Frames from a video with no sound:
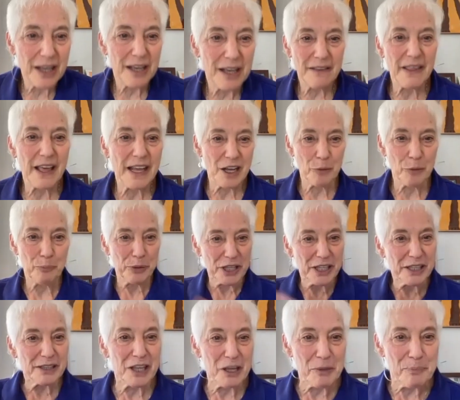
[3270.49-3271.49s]
They
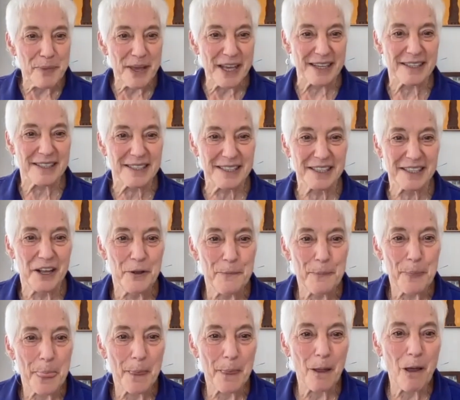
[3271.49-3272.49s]
completely miss
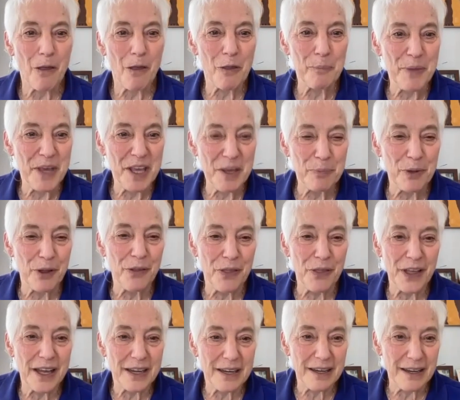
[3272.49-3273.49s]
all the people
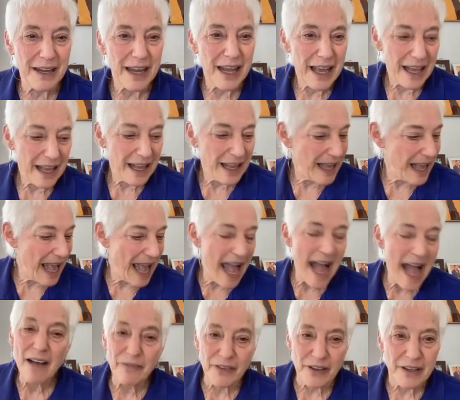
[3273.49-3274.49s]
that
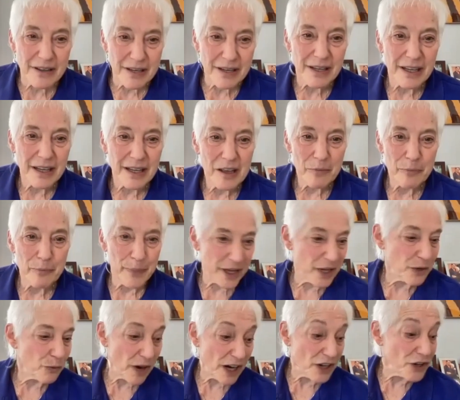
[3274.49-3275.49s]
haven't
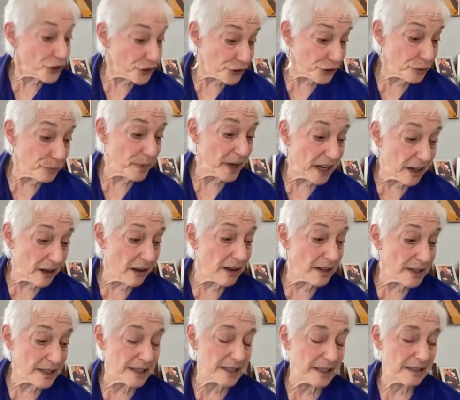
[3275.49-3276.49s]
been registered
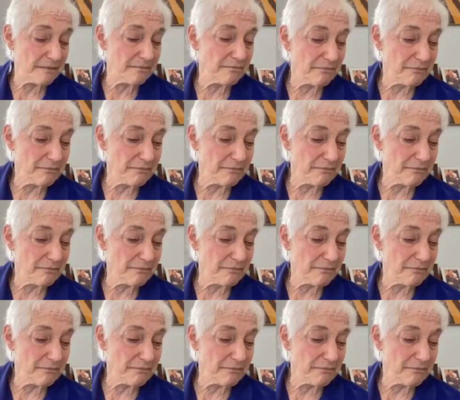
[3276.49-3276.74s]
because